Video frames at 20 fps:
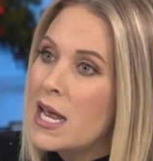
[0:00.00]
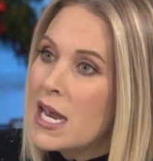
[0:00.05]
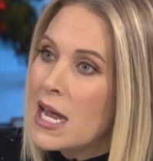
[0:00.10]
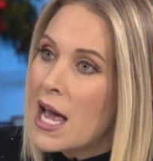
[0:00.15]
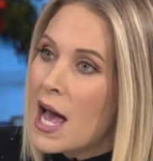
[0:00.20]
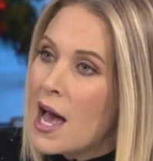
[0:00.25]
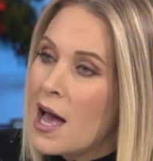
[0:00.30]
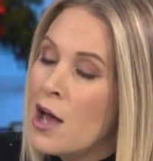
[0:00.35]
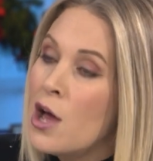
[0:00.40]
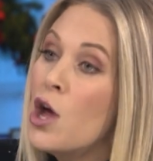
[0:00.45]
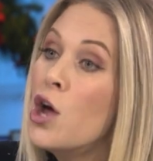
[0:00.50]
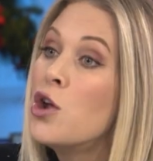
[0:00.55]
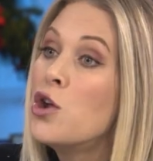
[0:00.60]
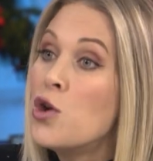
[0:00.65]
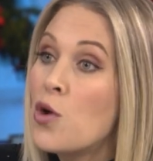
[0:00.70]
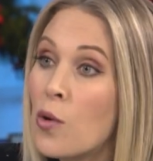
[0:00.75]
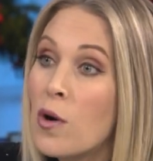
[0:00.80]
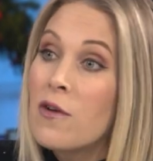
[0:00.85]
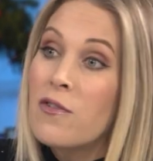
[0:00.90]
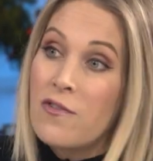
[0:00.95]
the media
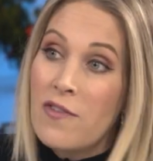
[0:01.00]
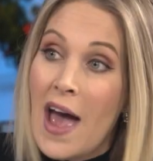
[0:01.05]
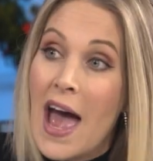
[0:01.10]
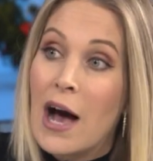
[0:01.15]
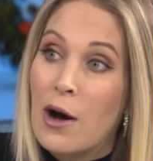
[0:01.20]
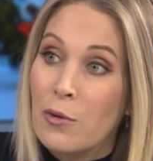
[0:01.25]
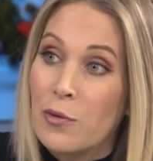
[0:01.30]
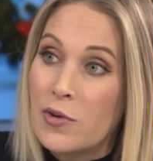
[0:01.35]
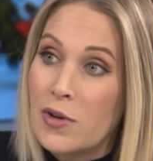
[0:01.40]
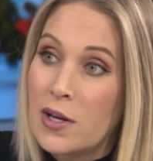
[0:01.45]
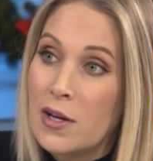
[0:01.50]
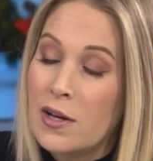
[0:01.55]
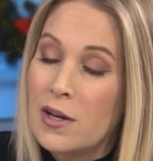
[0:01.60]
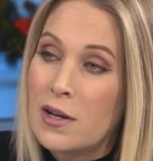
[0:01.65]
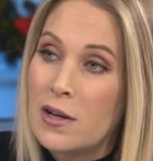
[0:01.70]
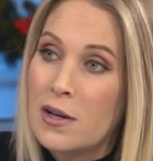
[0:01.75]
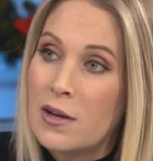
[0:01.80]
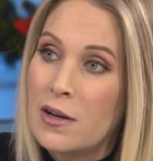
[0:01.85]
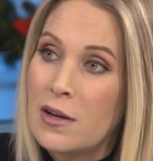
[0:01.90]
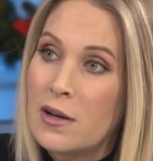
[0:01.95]
nor found.
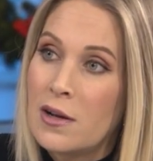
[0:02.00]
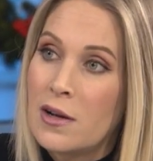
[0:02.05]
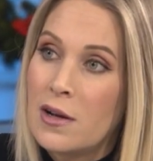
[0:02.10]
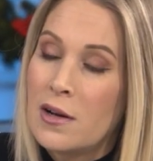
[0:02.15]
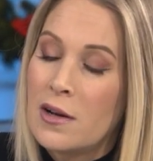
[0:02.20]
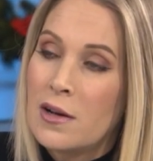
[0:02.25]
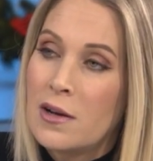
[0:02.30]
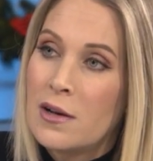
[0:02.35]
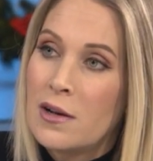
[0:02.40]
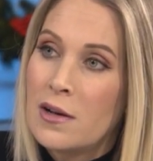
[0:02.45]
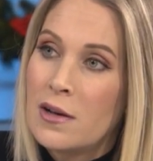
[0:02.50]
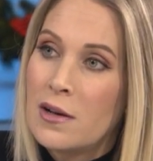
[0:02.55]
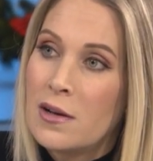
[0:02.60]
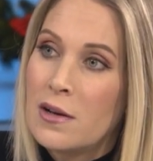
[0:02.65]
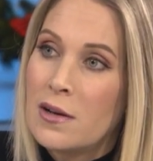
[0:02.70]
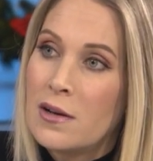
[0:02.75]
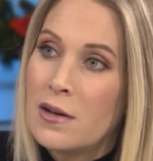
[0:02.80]
Exactly. And